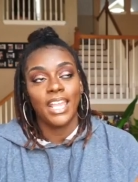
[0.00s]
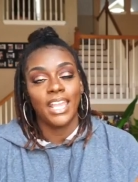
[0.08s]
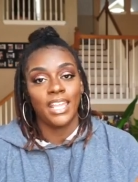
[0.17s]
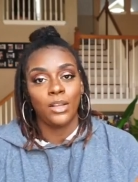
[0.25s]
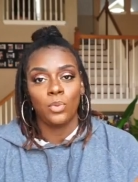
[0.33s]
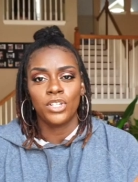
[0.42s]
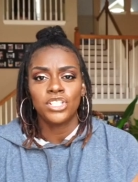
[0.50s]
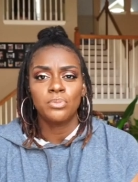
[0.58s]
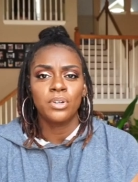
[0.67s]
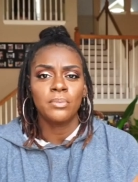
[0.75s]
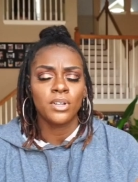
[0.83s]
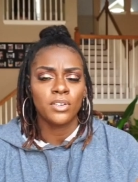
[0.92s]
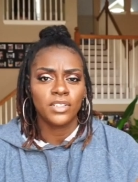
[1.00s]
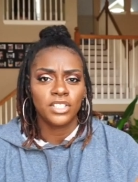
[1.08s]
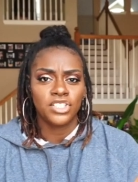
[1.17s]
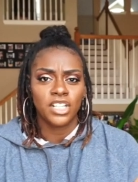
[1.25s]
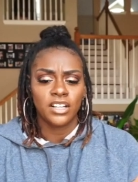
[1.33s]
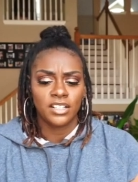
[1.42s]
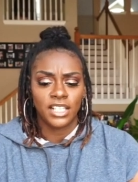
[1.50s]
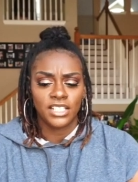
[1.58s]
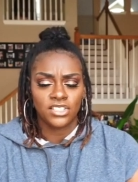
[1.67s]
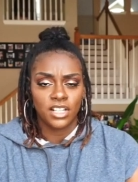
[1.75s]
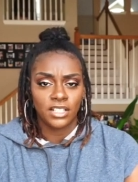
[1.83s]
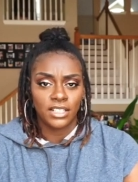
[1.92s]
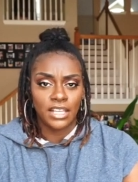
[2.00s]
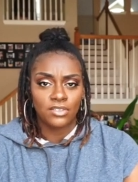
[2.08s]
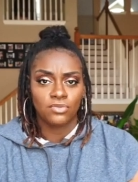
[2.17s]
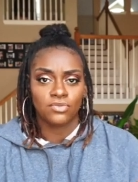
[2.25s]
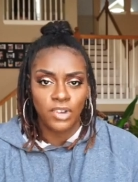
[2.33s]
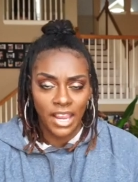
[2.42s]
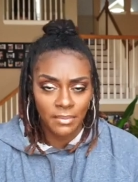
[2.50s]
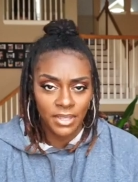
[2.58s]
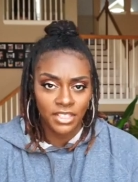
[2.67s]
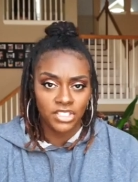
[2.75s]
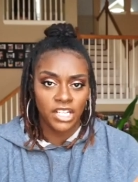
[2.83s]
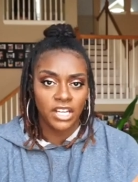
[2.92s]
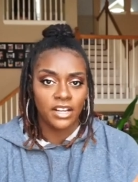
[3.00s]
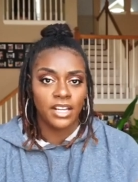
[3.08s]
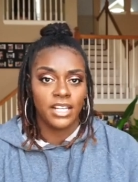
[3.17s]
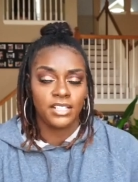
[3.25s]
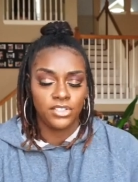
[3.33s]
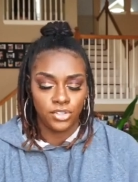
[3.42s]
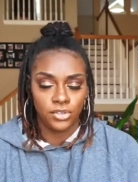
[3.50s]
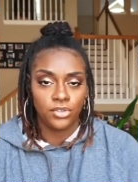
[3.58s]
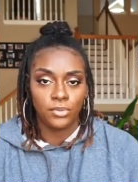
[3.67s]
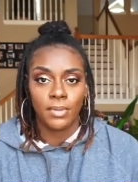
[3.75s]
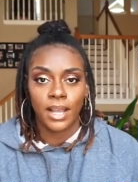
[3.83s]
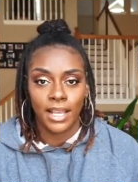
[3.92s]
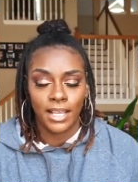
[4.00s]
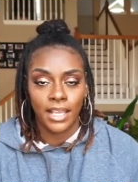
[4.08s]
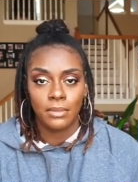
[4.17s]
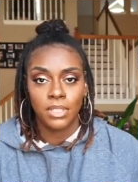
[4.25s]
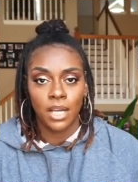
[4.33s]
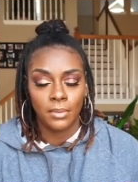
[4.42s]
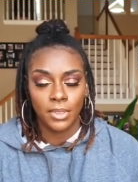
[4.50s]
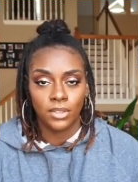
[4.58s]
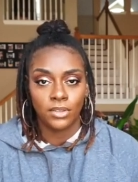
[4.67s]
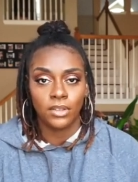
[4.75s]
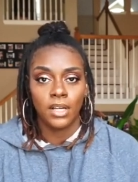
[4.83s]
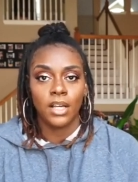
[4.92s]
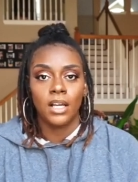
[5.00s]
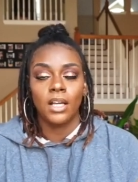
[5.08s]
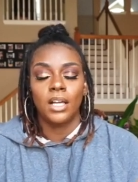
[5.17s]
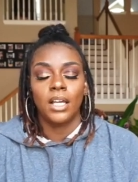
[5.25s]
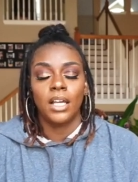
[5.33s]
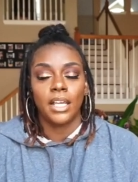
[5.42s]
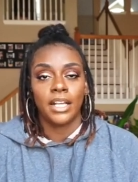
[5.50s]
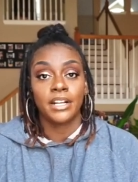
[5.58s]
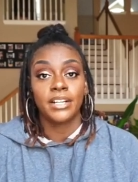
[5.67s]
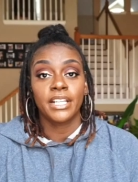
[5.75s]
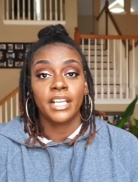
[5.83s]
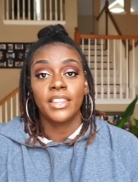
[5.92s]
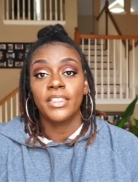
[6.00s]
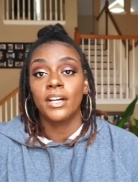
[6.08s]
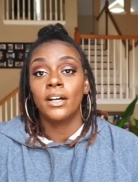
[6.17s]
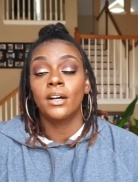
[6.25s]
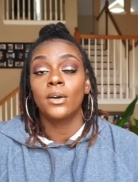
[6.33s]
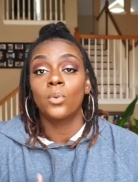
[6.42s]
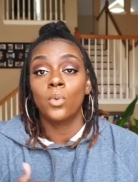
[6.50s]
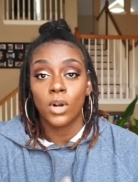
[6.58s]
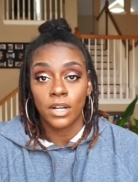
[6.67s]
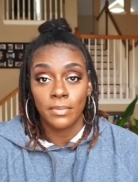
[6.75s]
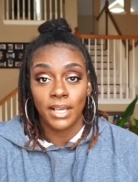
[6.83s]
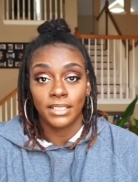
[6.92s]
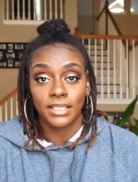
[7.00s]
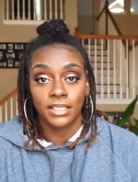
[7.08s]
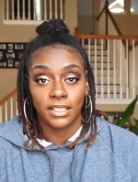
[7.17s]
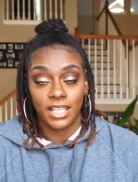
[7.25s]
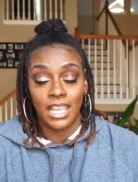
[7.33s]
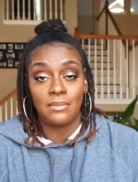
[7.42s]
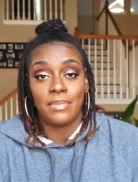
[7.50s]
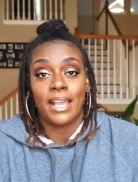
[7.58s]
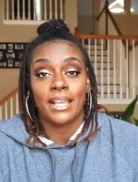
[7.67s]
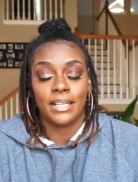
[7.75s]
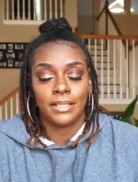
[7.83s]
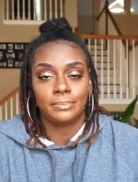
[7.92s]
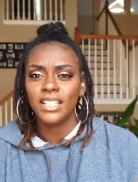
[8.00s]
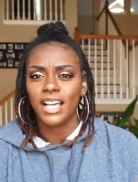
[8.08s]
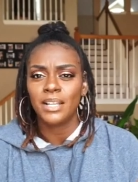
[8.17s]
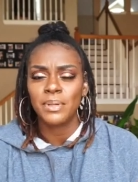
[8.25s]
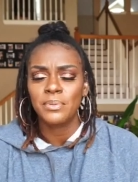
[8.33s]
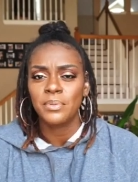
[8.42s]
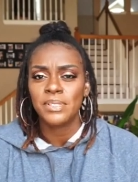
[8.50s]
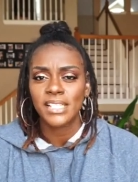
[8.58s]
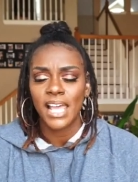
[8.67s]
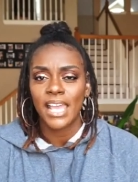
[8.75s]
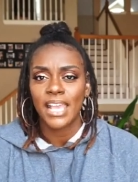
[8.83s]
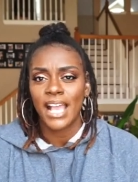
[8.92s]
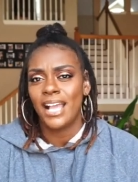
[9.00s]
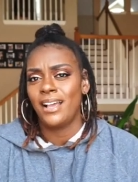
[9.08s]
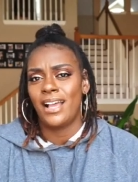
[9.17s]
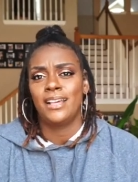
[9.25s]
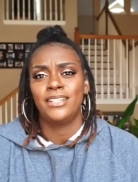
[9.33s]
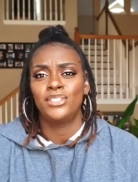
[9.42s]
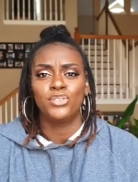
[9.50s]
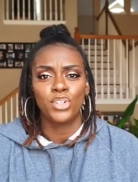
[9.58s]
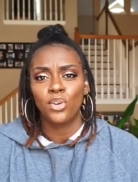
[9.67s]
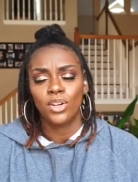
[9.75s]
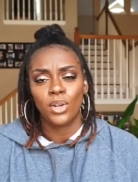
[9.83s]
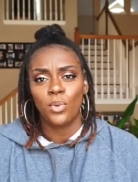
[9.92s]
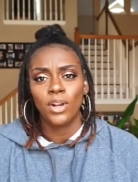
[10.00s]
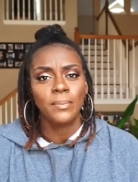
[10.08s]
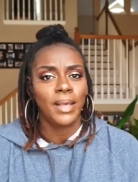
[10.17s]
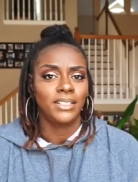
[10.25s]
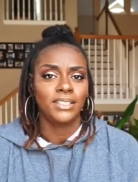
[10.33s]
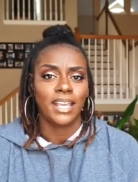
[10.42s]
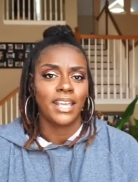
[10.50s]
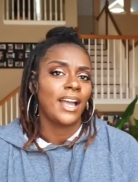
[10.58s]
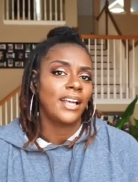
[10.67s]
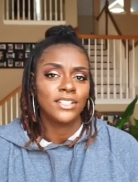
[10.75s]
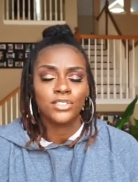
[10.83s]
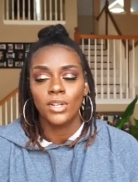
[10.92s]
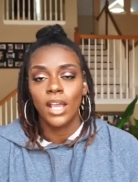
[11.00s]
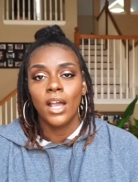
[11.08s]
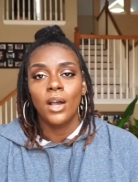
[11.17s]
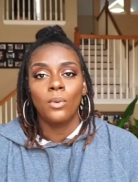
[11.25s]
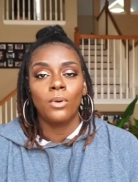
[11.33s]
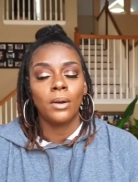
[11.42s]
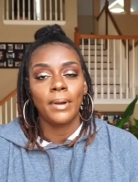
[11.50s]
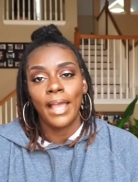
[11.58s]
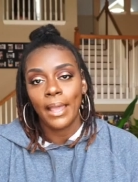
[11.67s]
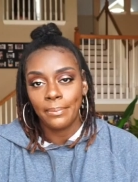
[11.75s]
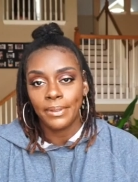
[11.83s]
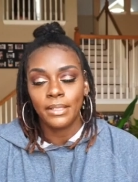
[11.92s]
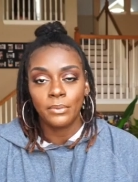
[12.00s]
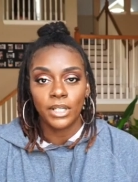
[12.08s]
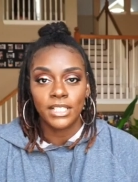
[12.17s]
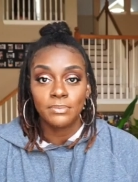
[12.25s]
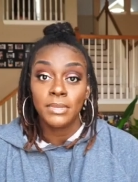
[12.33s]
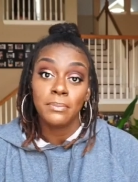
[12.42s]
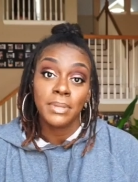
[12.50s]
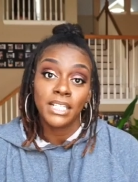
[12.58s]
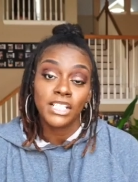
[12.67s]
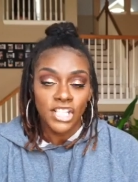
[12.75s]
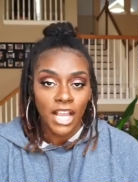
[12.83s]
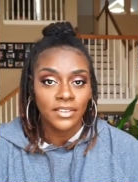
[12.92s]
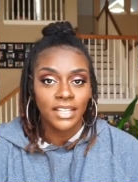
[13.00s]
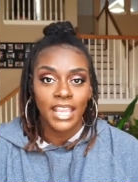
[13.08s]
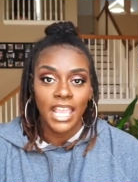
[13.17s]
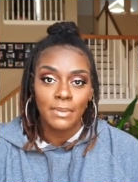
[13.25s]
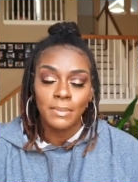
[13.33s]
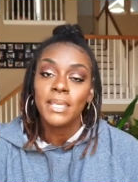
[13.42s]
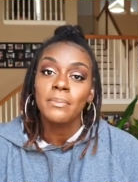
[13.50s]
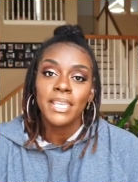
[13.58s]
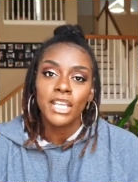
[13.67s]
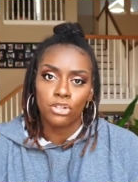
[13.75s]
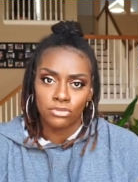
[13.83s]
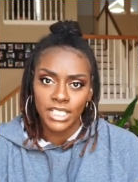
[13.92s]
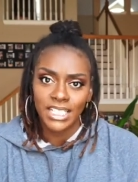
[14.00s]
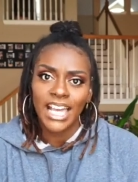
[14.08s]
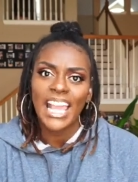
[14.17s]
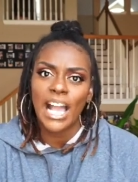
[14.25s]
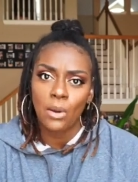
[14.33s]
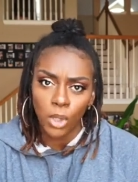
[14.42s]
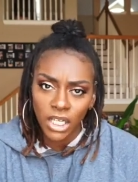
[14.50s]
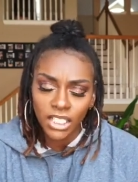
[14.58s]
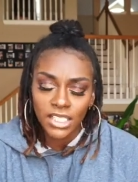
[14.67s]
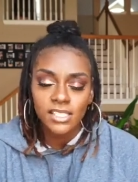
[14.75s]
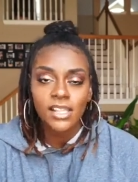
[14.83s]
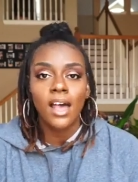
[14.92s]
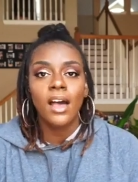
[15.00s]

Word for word: And once she put me over the chair and like started like ramming the chair into my abdominal area, the watermelon came back up. A lot of people was like, how did you choke on a watermelon? Like, how did you, well, what happened was me being a child that I am and me being greedy like I was,